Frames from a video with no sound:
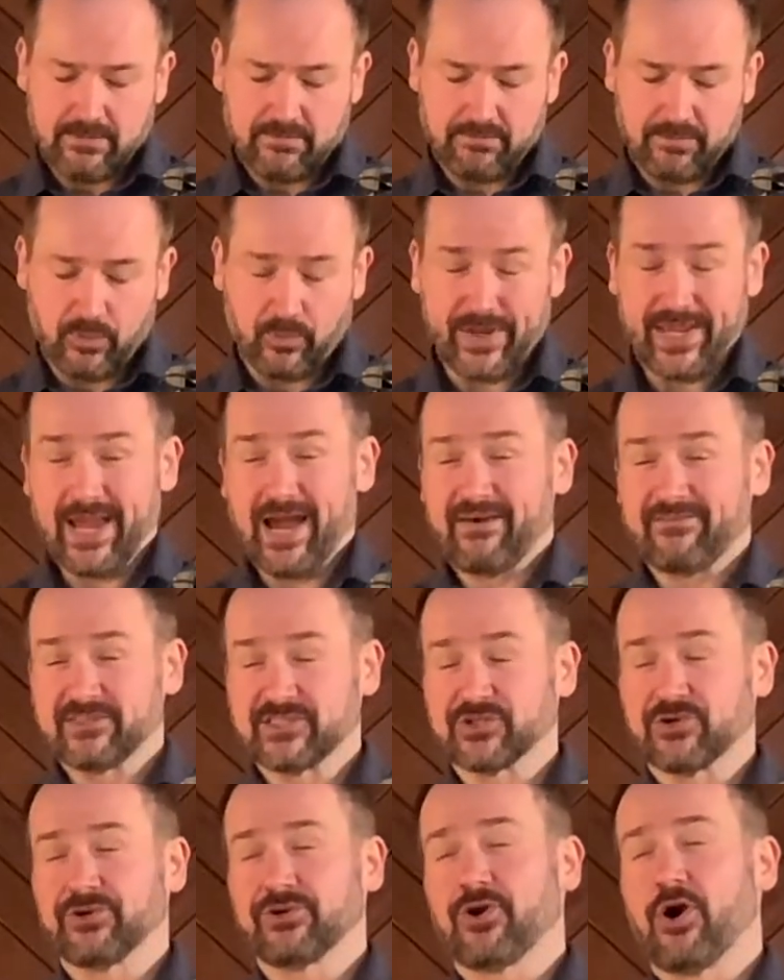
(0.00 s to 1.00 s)
But we have a
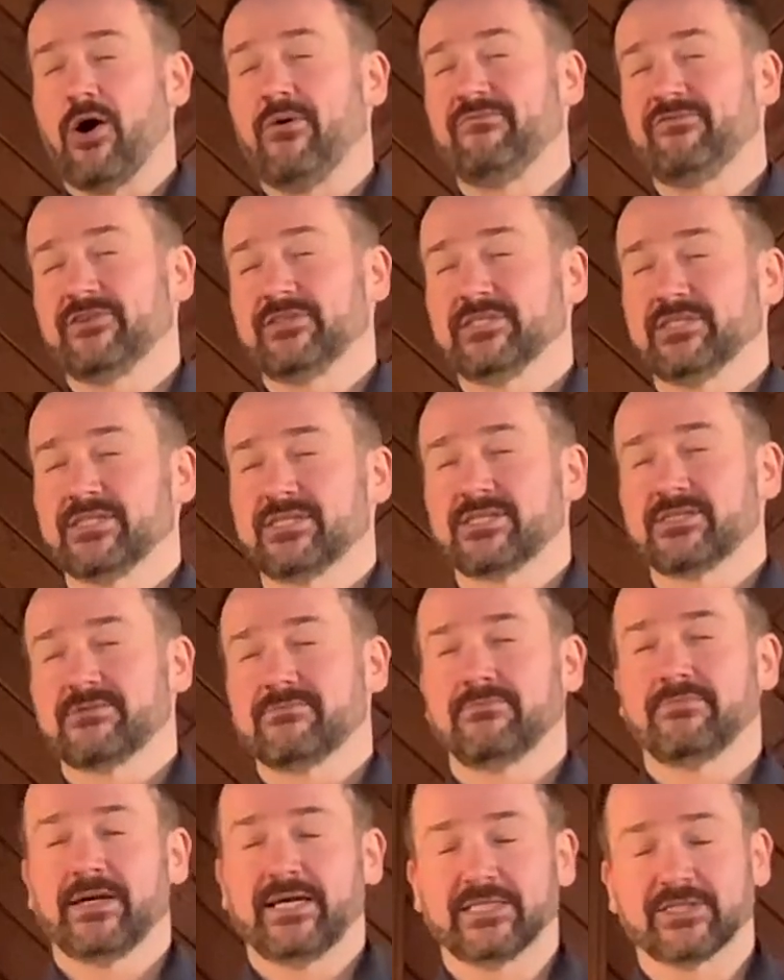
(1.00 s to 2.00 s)
certain
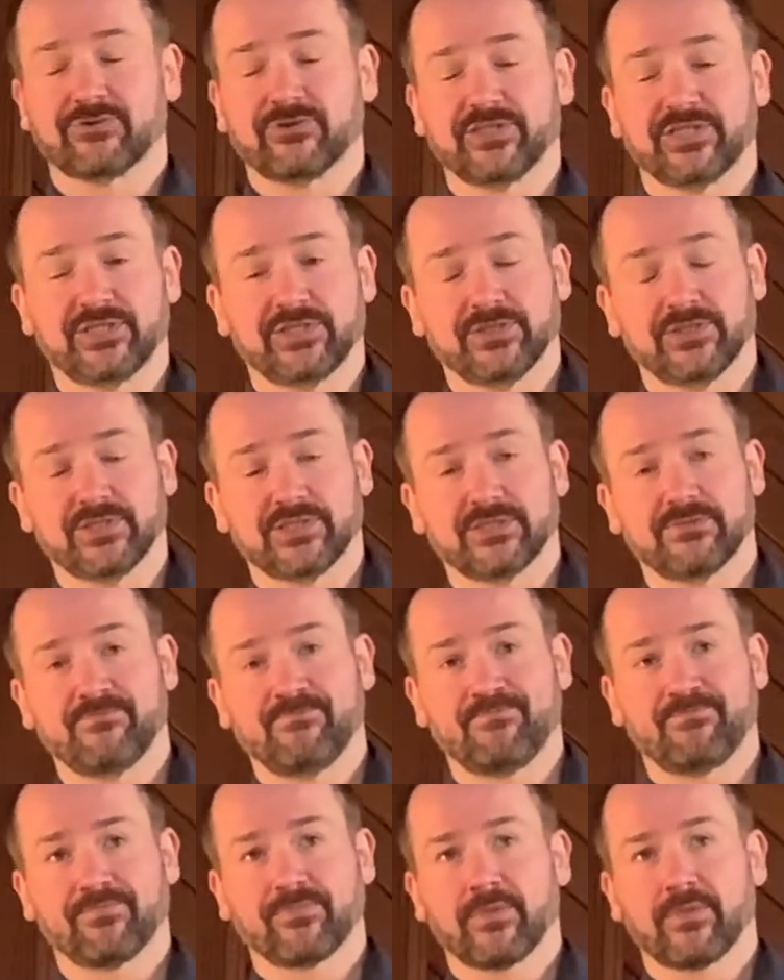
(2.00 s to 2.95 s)
confidence as Christians.